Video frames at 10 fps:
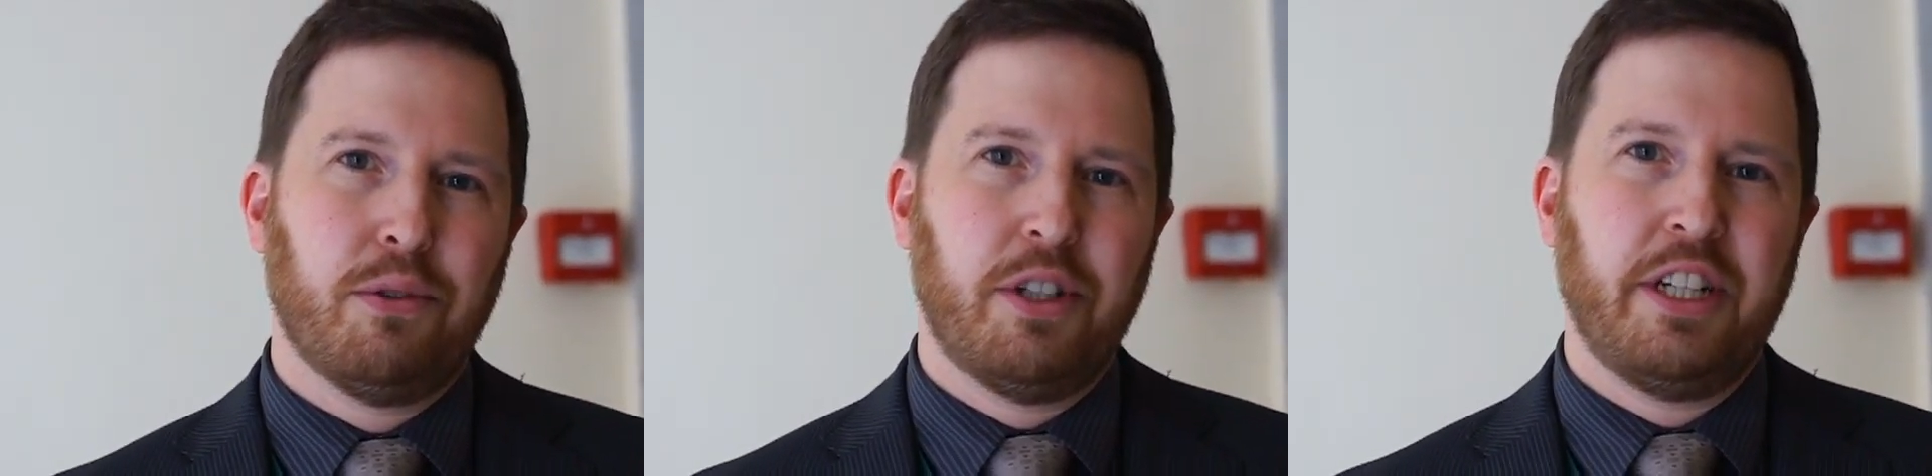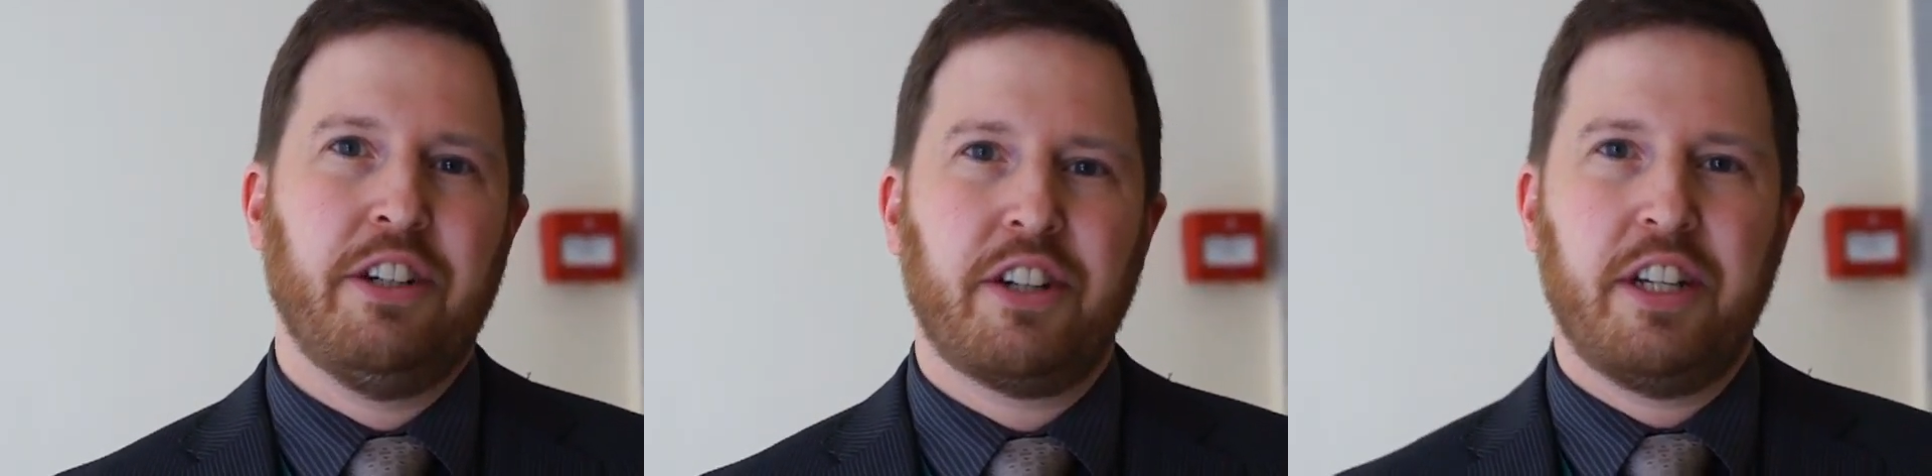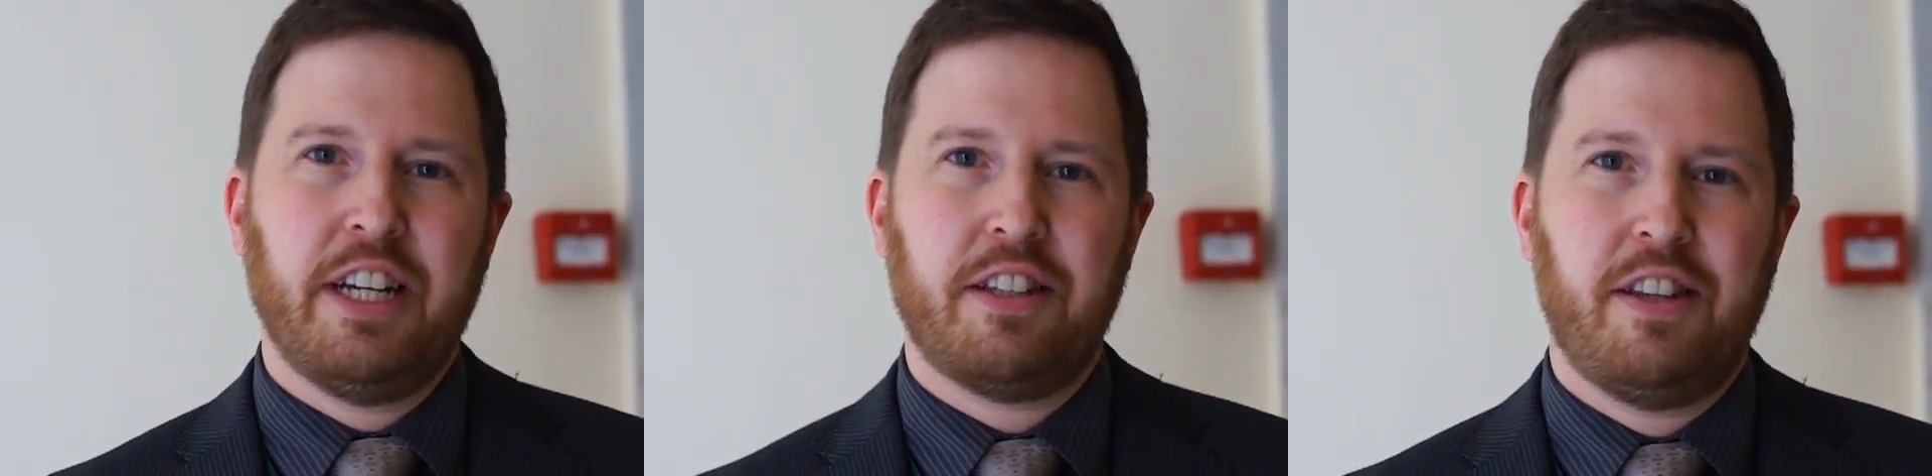or to
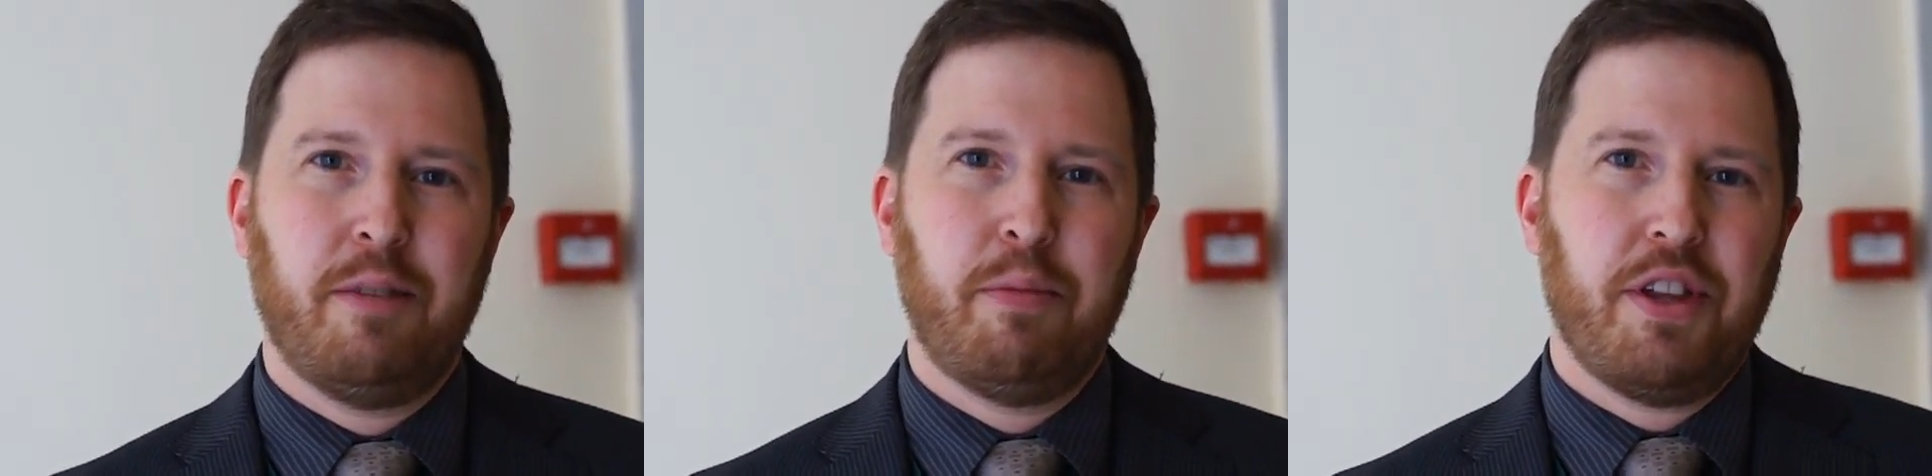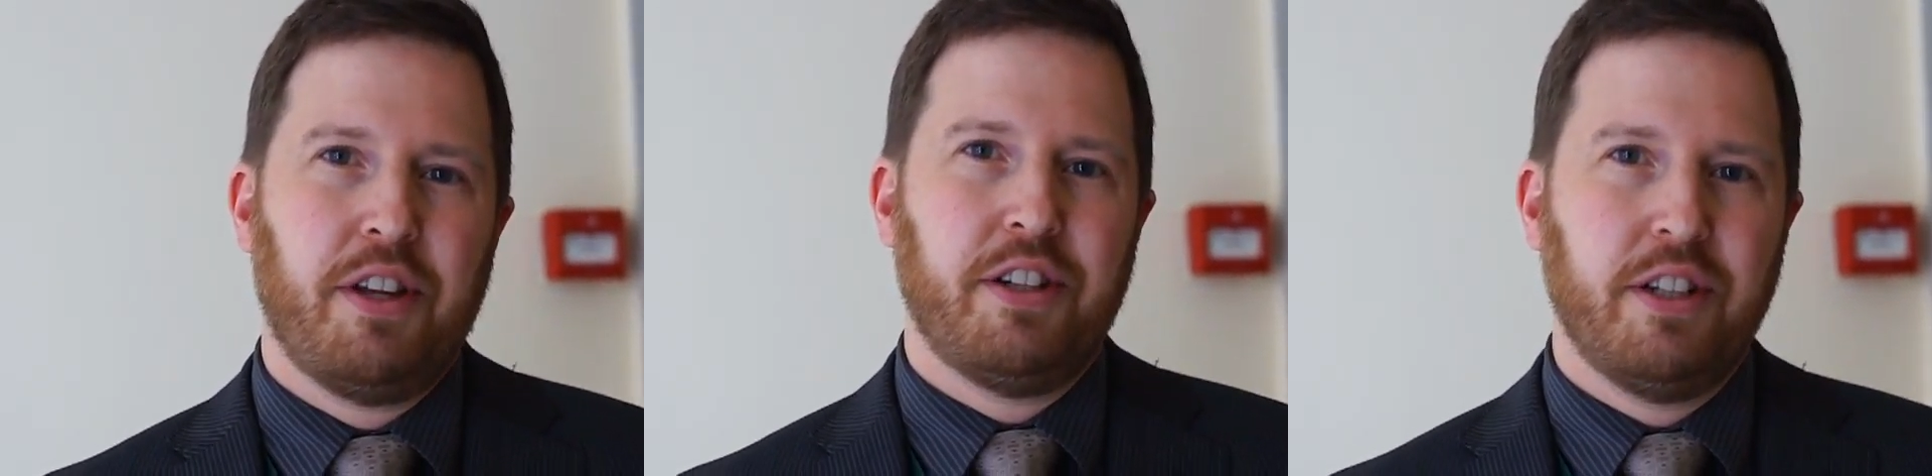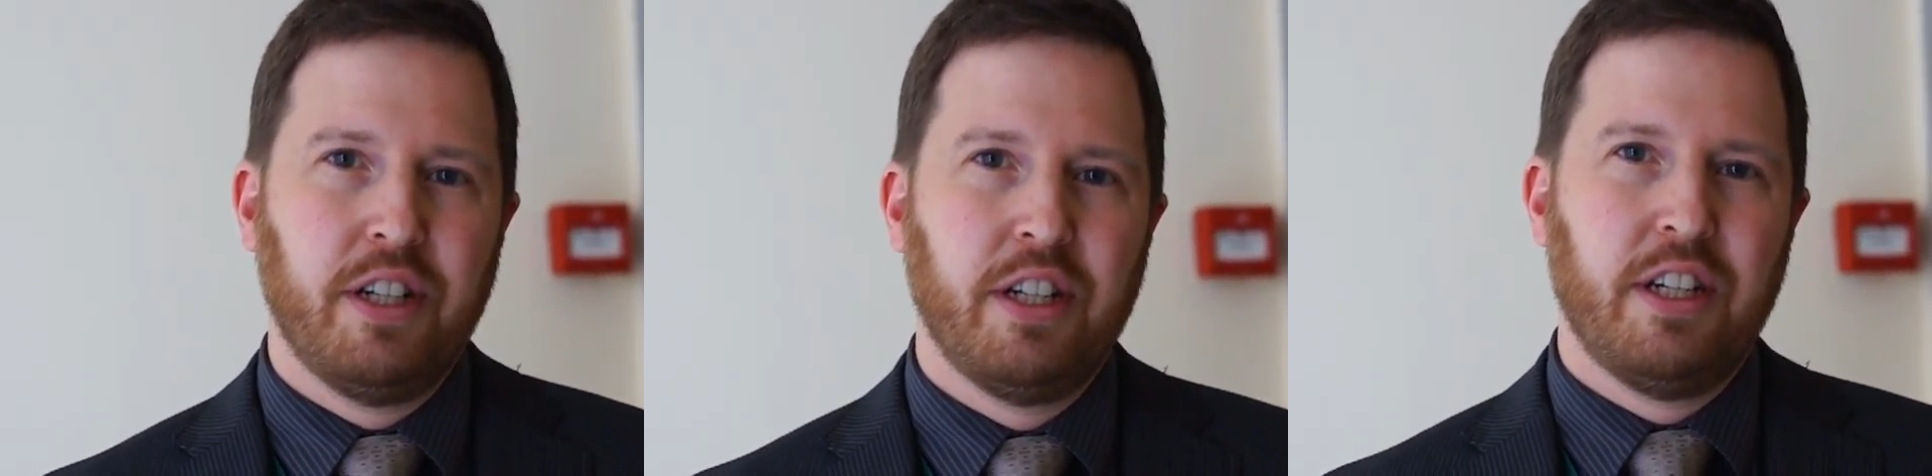interconnect them with other